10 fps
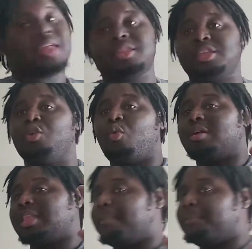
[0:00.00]
still want
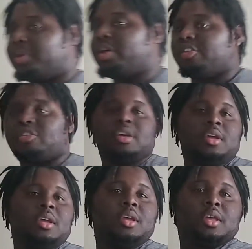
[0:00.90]
that pushed.
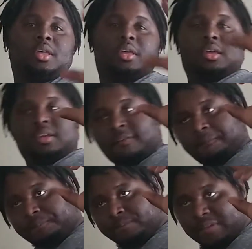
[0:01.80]

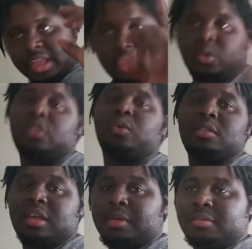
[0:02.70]
And then 2020 is
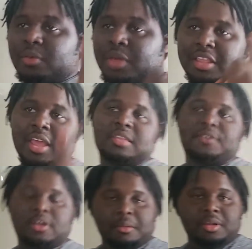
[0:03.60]
coming up, so we got the
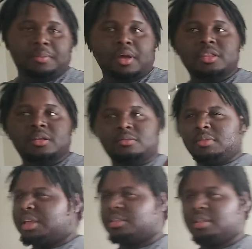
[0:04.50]
XFL coming up also.
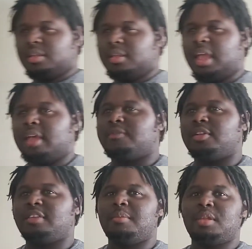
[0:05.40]
There's a XFL
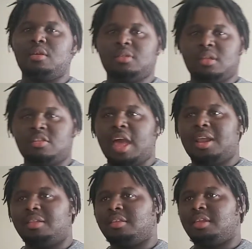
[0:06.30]
team in Houston. Shout
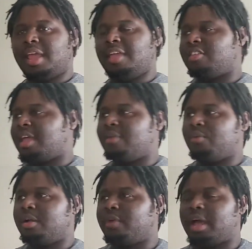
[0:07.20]
outs to the H-Town
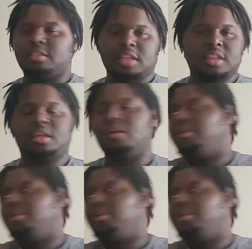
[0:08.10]
Rough Riders. Let's go.